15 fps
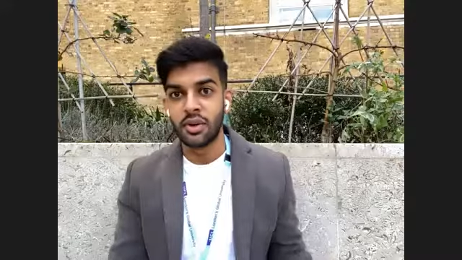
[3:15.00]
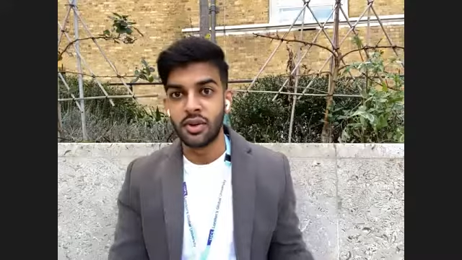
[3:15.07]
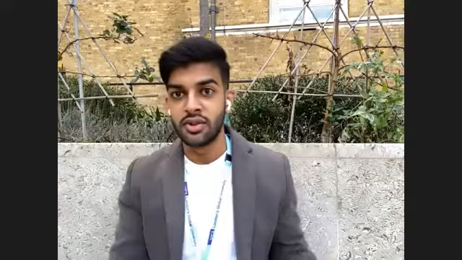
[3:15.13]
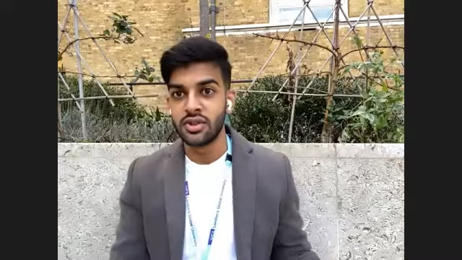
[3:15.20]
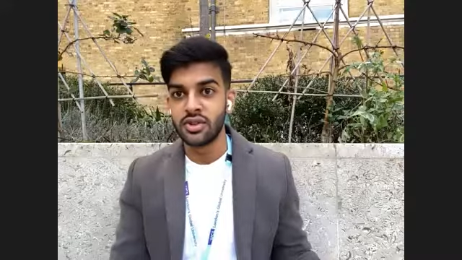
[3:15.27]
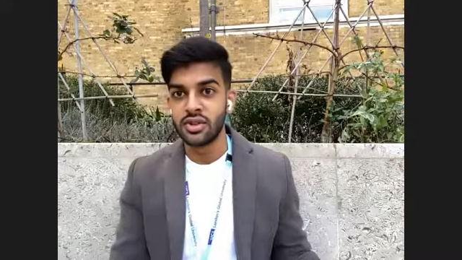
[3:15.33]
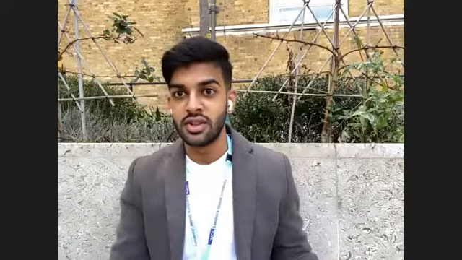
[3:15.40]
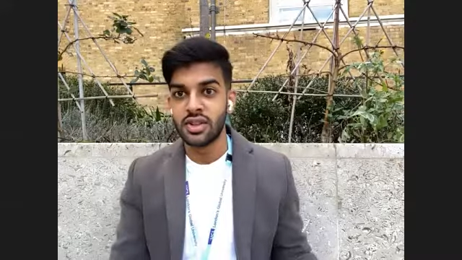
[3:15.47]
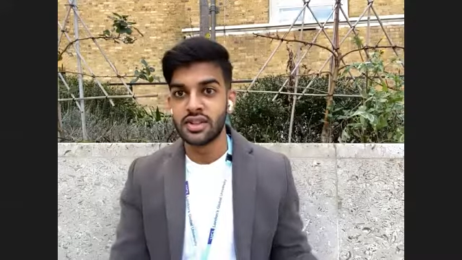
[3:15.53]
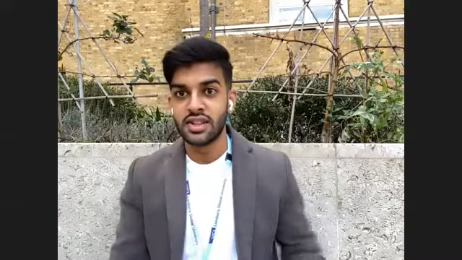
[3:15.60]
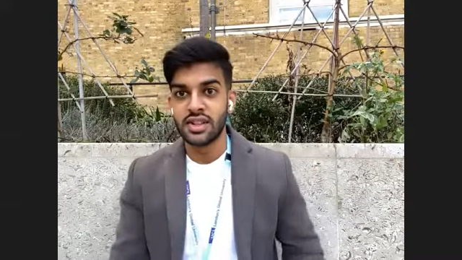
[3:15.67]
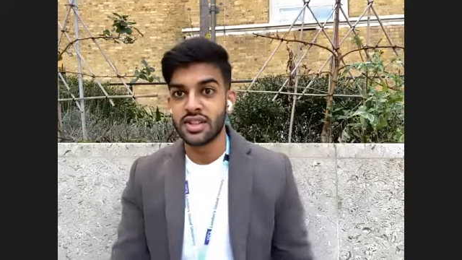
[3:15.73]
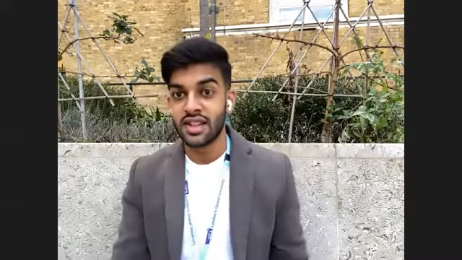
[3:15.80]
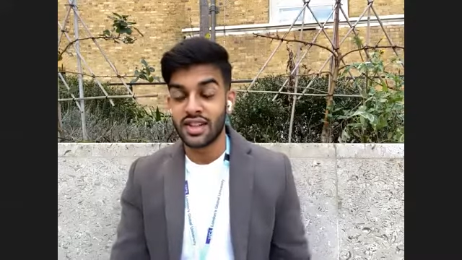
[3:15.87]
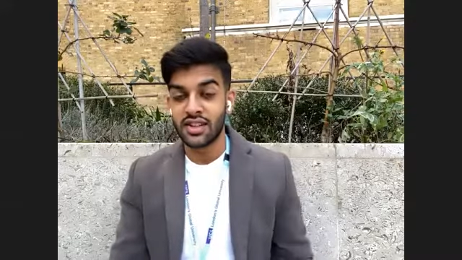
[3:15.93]
most unis,
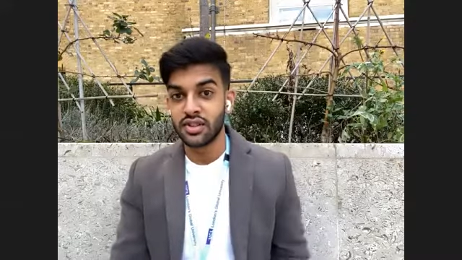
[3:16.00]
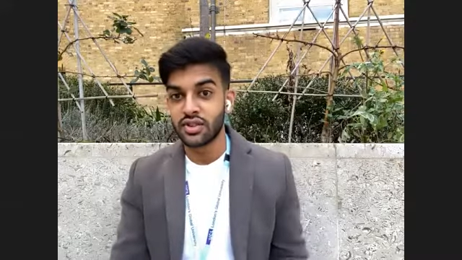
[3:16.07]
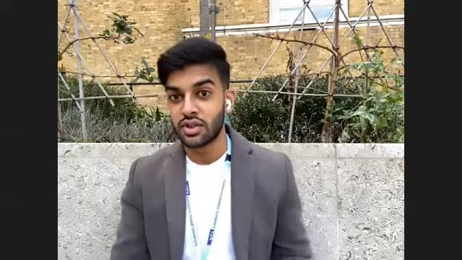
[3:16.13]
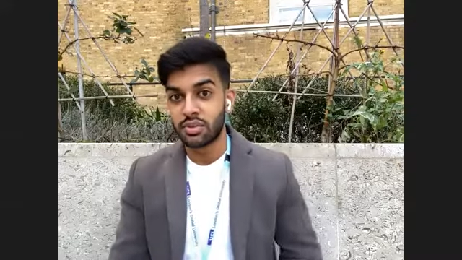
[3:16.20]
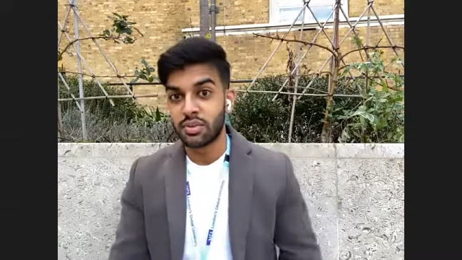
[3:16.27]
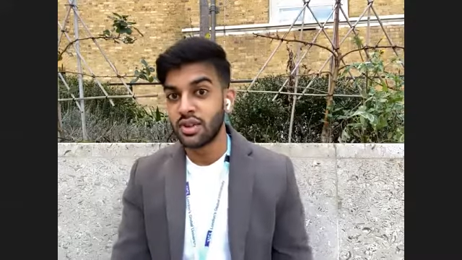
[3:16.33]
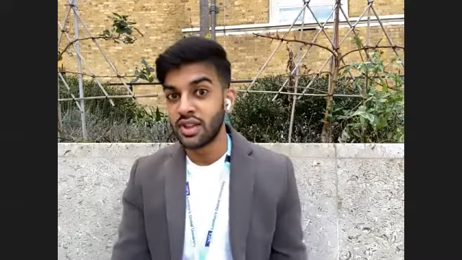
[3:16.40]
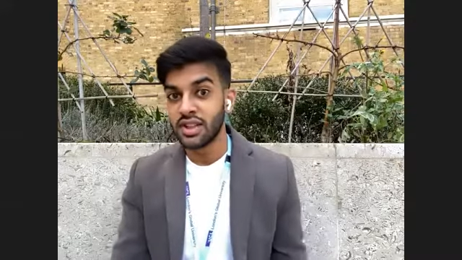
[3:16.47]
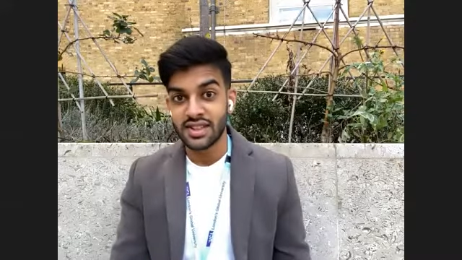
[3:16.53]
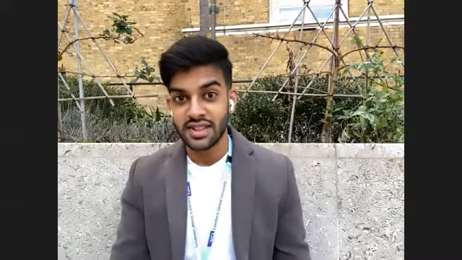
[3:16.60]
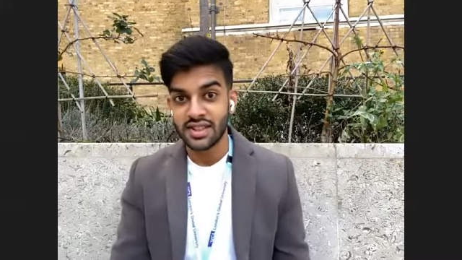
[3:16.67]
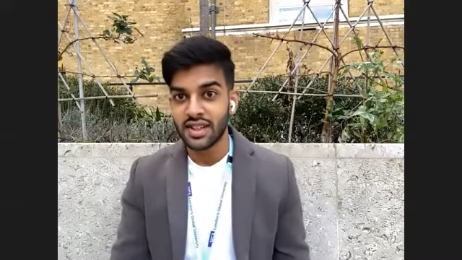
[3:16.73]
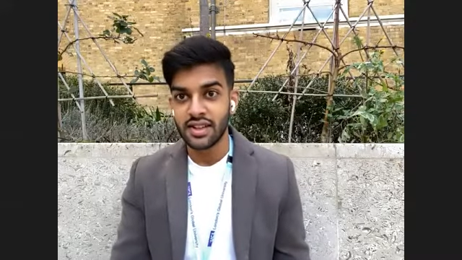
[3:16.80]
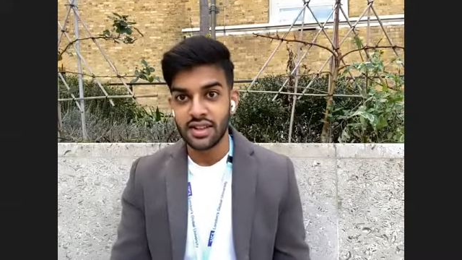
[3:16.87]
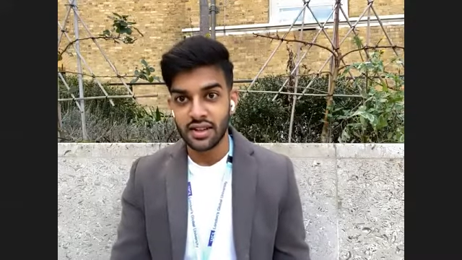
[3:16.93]
there's like an entrepreneur
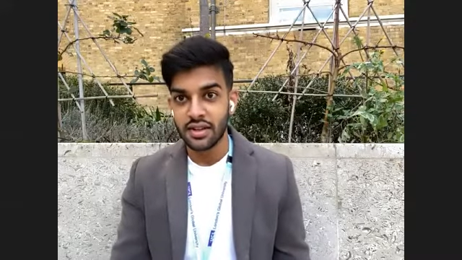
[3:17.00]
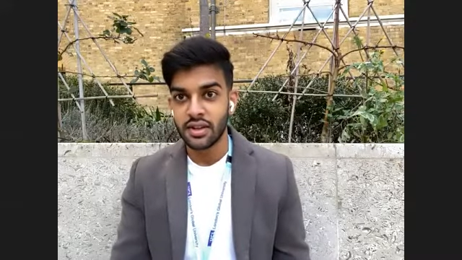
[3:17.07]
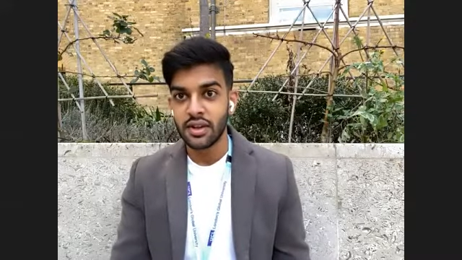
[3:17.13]
society.